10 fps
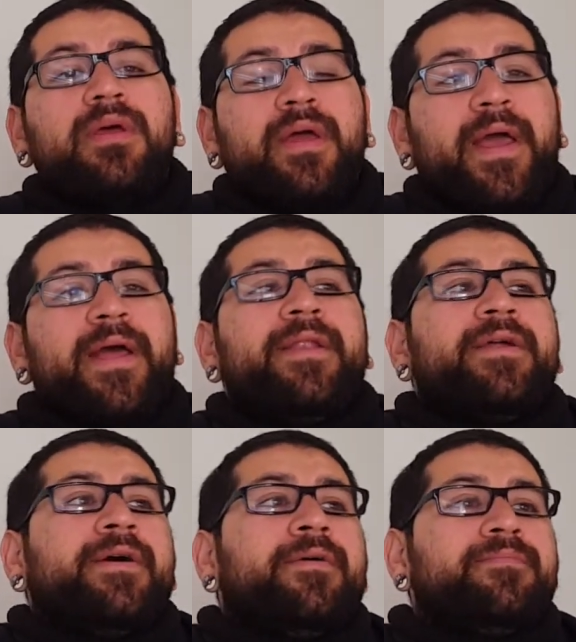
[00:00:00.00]
And
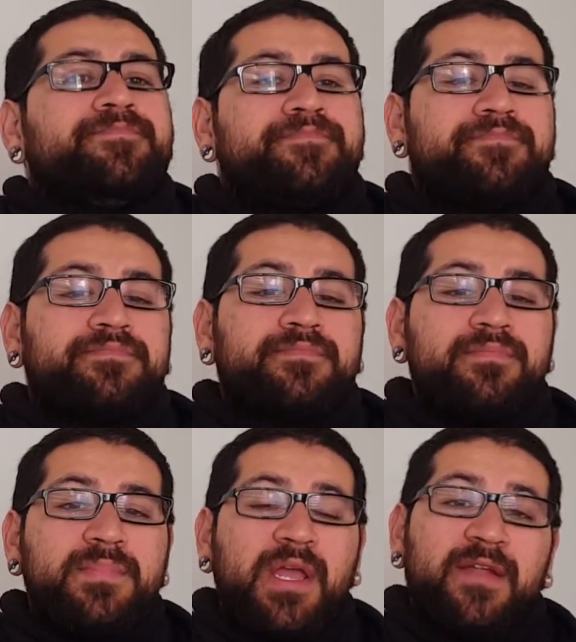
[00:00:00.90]

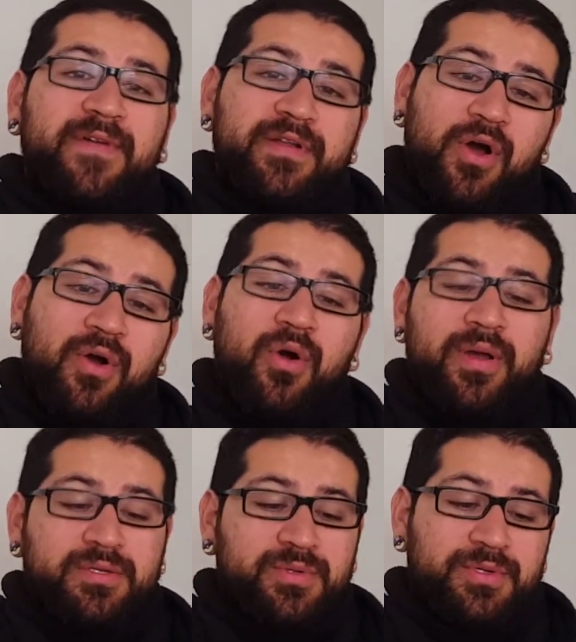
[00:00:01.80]
if I don't go
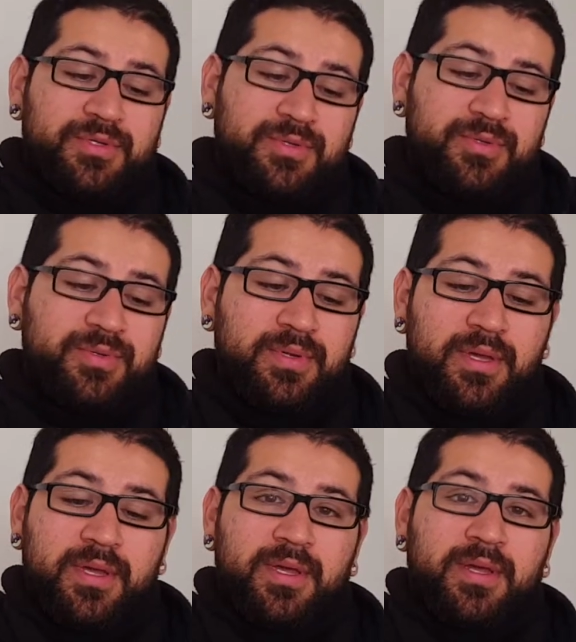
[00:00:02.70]
H22,
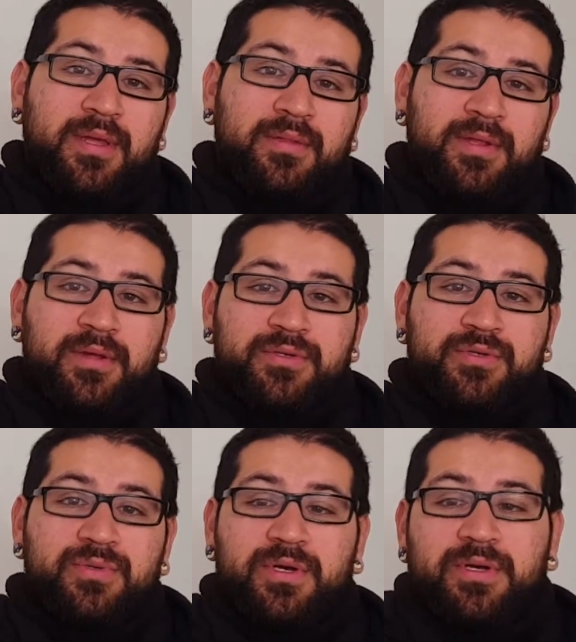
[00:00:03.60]
then I'll
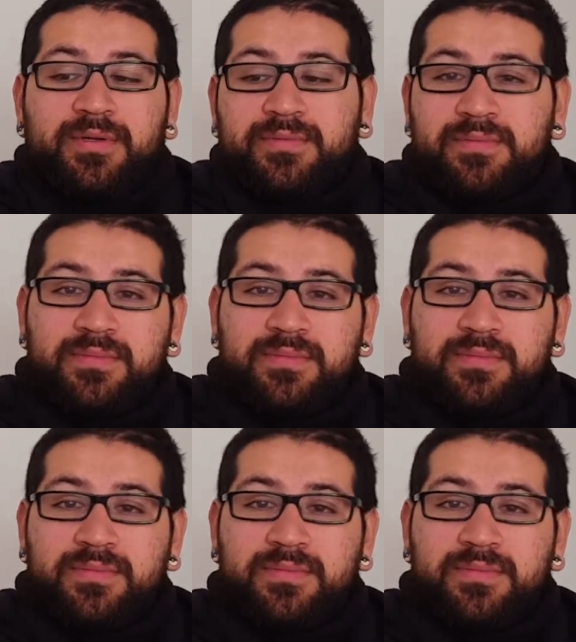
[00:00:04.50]
do